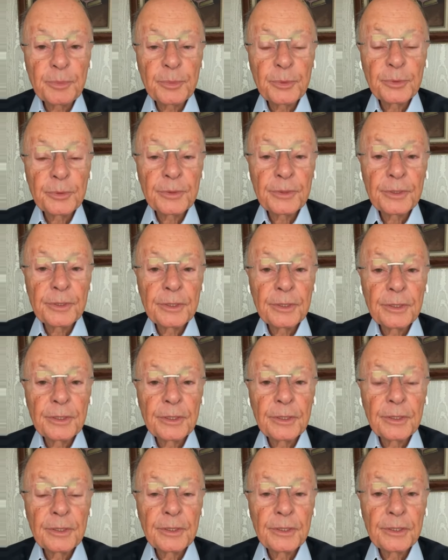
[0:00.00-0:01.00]
this
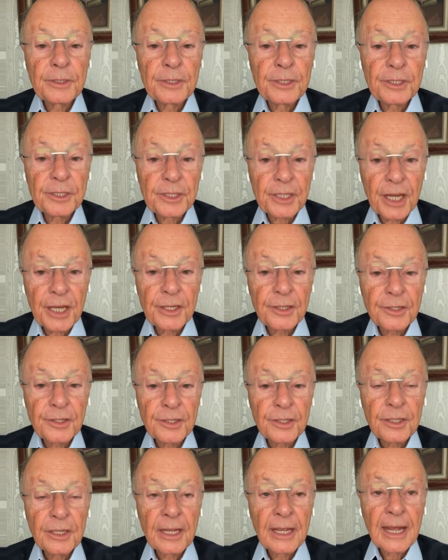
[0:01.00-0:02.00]
type of
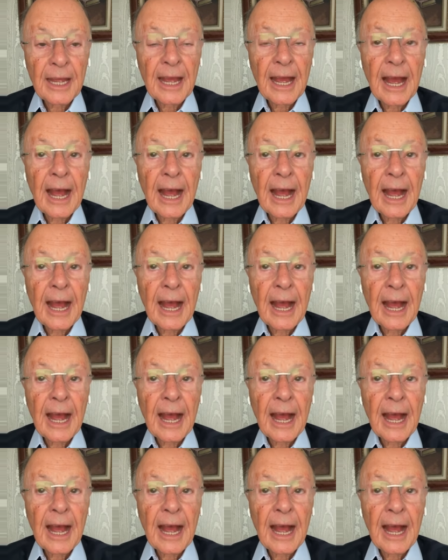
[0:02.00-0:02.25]
people